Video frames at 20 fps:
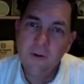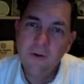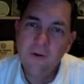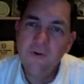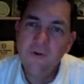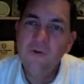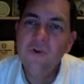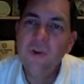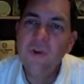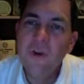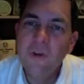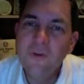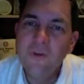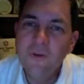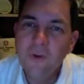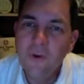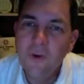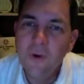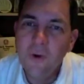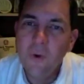
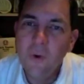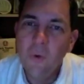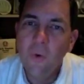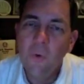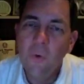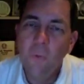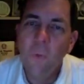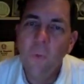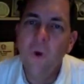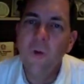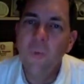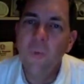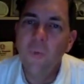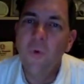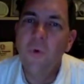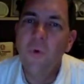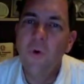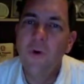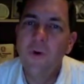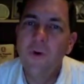Just one
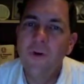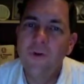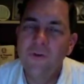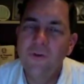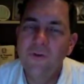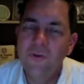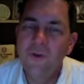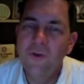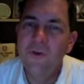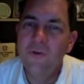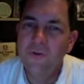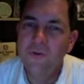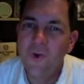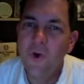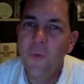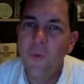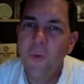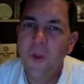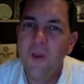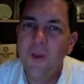more. Just show
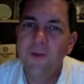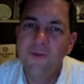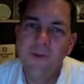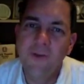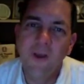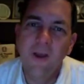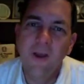me a sign.